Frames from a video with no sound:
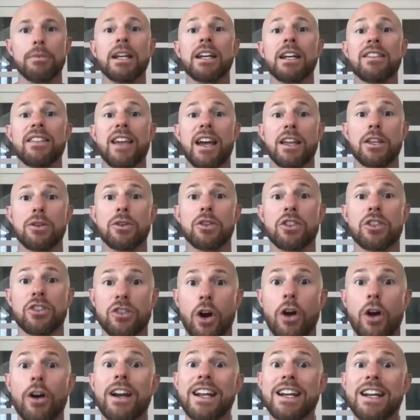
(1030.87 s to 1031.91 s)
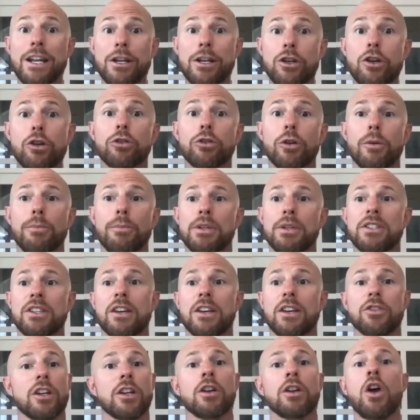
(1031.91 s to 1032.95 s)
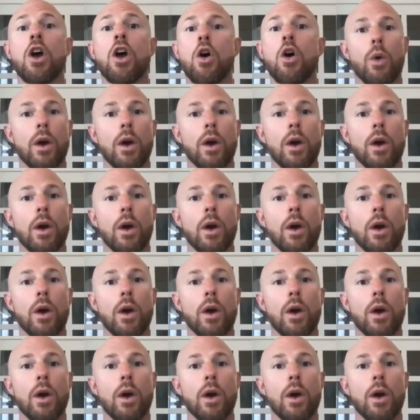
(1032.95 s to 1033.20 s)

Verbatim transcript: meaning that you start in a neutral position,